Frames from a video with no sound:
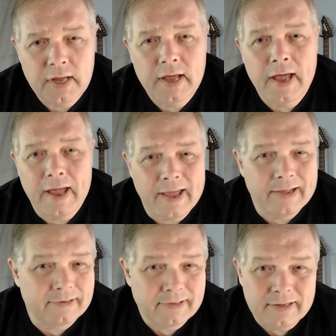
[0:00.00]
And
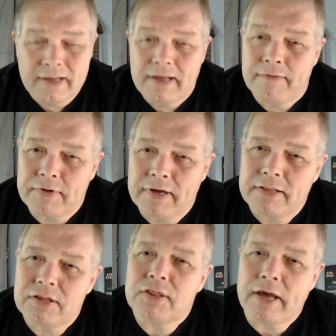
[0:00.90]
if you hit
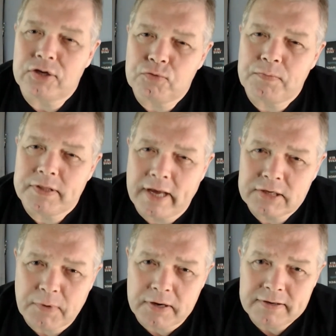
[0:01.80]
that super thanks
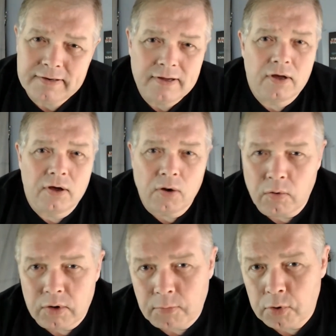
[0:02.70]
button or the
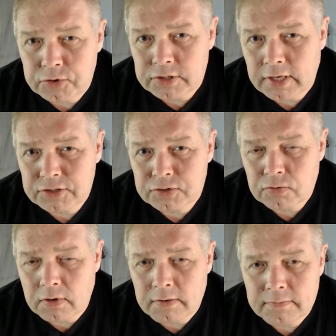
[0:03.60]
merchandise store,
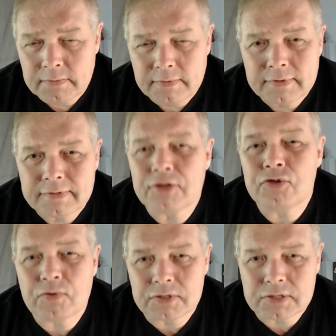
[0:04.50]
then you can
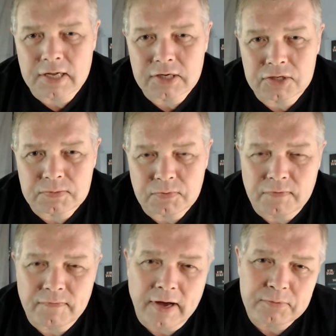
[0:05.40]
send us some good
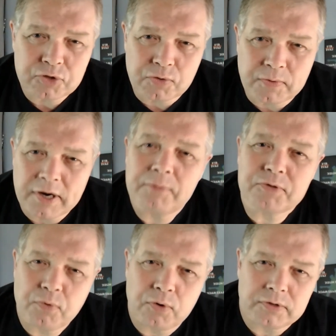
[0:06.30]
vibes too and help support
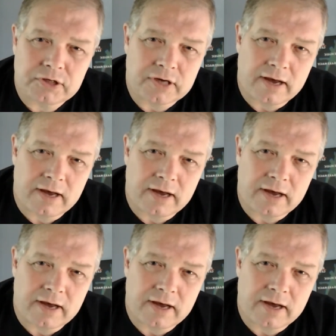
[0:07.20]
the channel.